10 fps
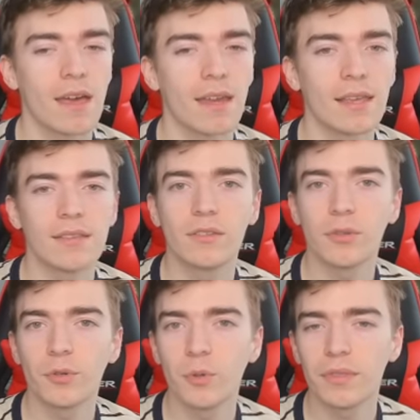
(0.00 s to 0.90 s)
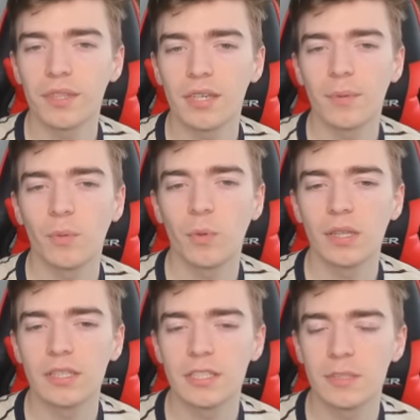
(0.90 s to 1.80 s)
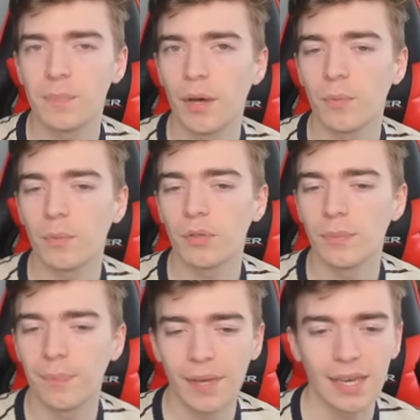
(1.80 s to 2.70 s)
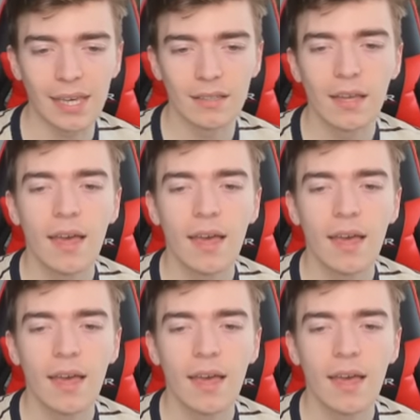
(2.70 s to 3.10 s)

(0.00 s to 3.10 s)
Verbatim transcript: and I don't know what the #1 spot will be.